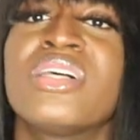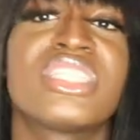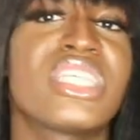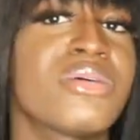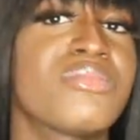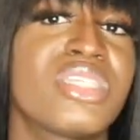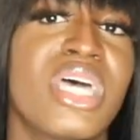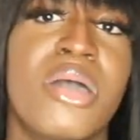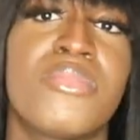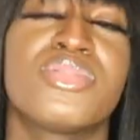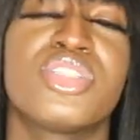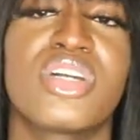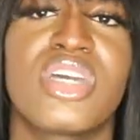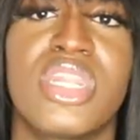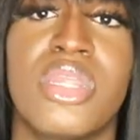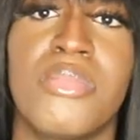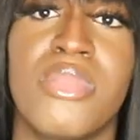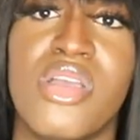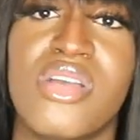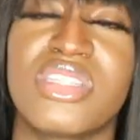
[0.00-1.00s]
sometimes look
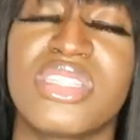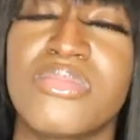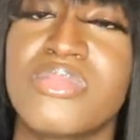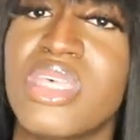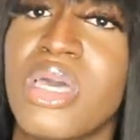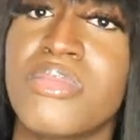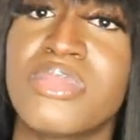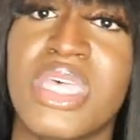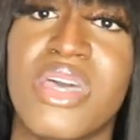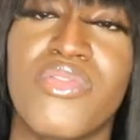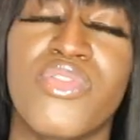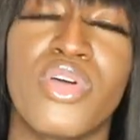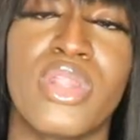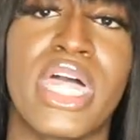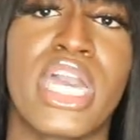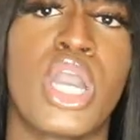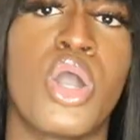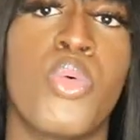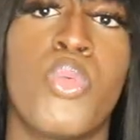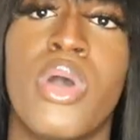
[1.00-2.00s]
in the mirror sometimes I feel
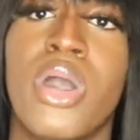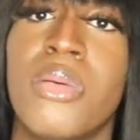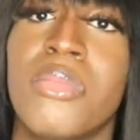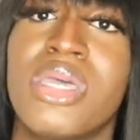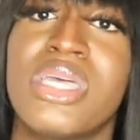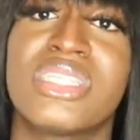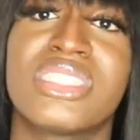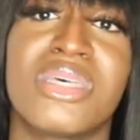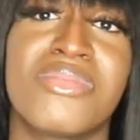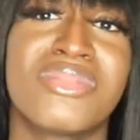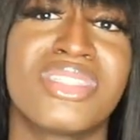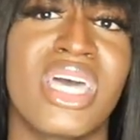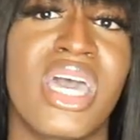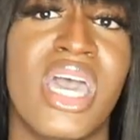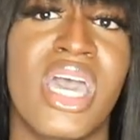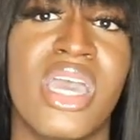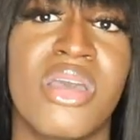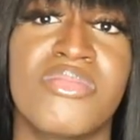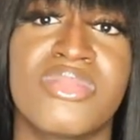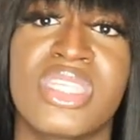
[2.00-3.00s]
like a woman
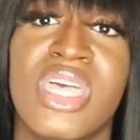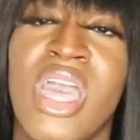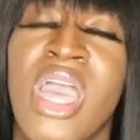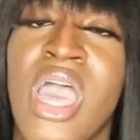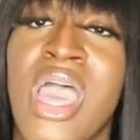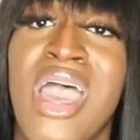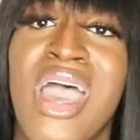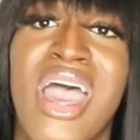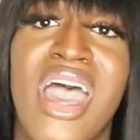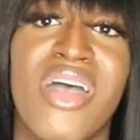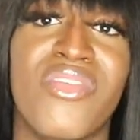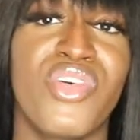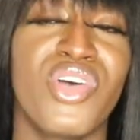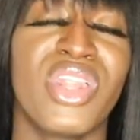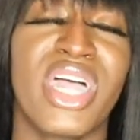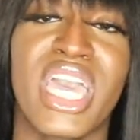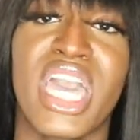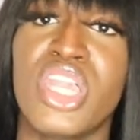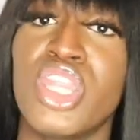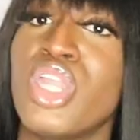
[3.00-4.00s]
sometimes I
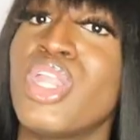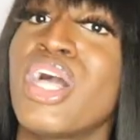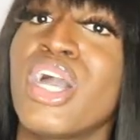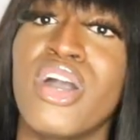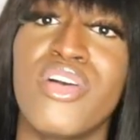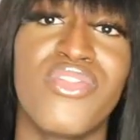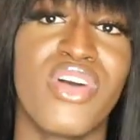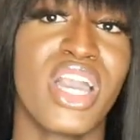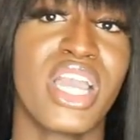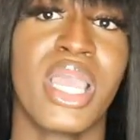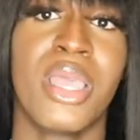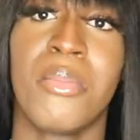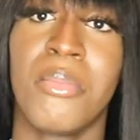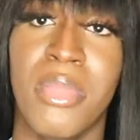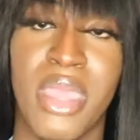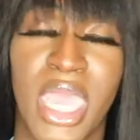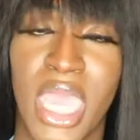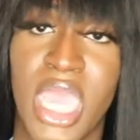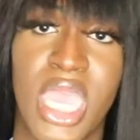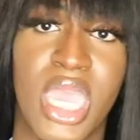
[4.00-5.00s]
feel like I look like a
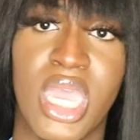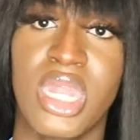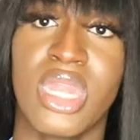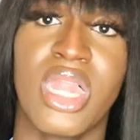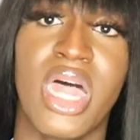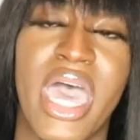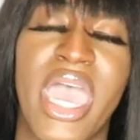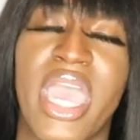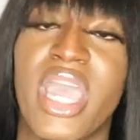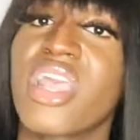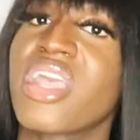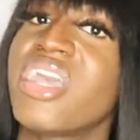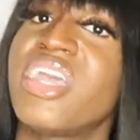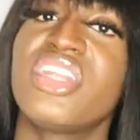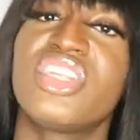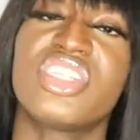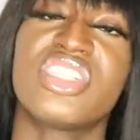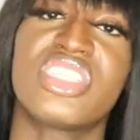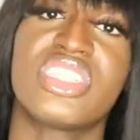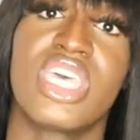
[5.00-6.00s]
fucking man. Like,
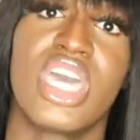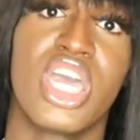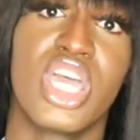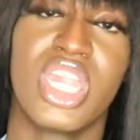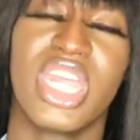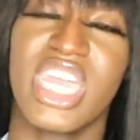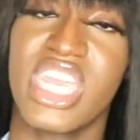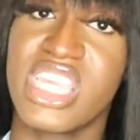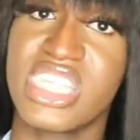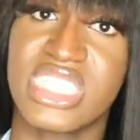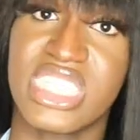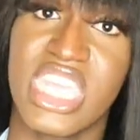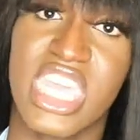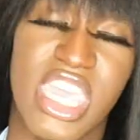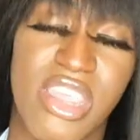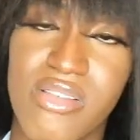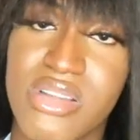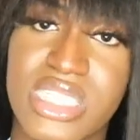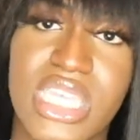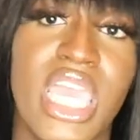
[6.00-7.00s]
it just, it, uh, it's
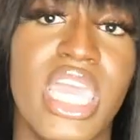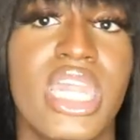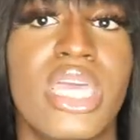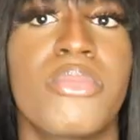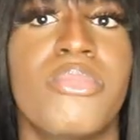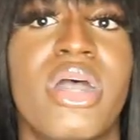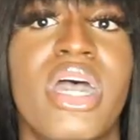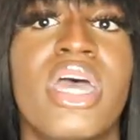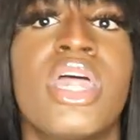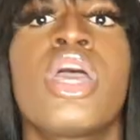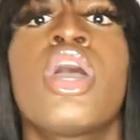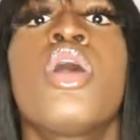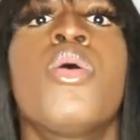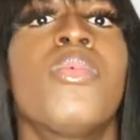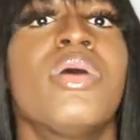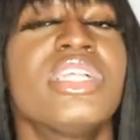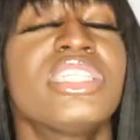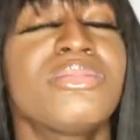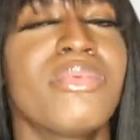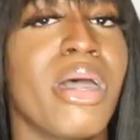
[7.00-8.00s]
irritating. But
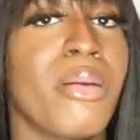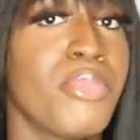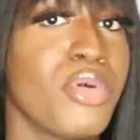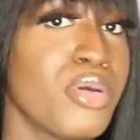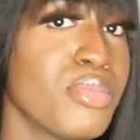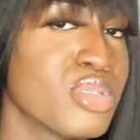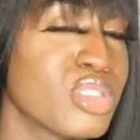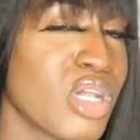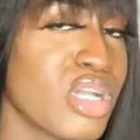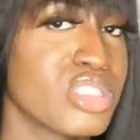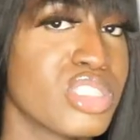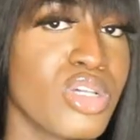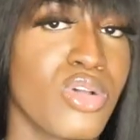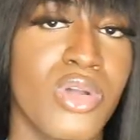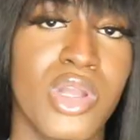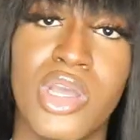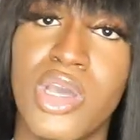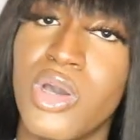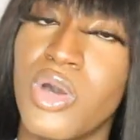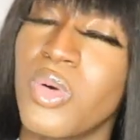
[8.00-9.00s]
once my boobs start to
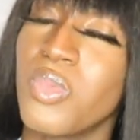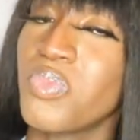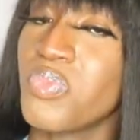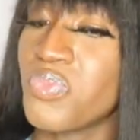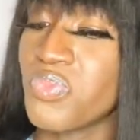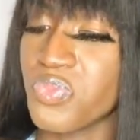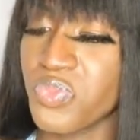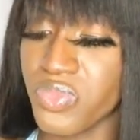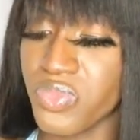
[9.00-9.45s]
grow